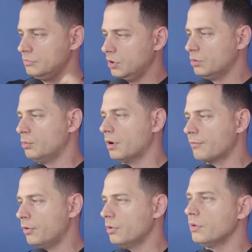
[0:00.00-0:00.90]
not work
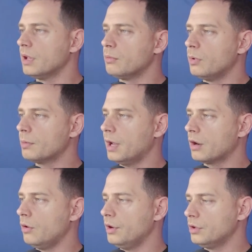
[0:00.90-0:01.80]
for you, then what we are
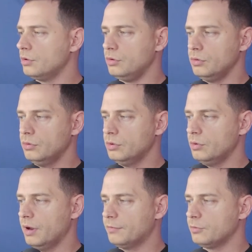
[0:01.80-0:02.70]
going to do,
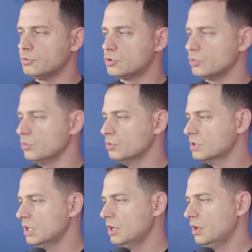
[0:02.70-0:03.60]
you have to
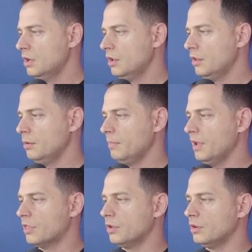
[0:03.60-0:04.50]
choose the
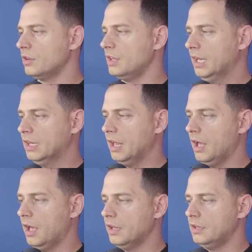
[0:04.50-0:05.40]
method that
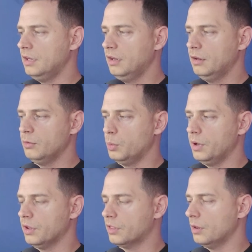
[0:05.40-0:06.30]
I did
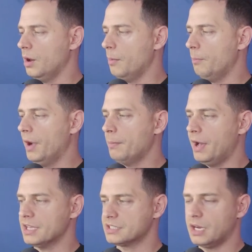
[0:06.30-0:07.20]
with uh,
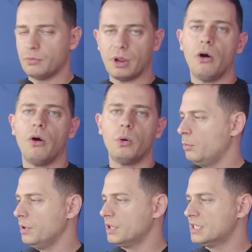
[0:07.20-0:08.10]
bypass and real
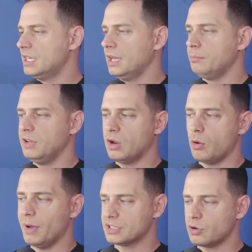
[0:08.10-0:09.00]
with C M D
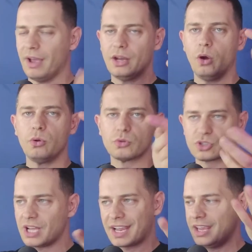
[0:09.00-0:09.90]
command. So I know you
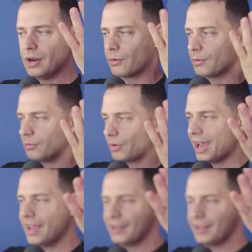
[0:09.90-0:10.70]
stuck here, okay?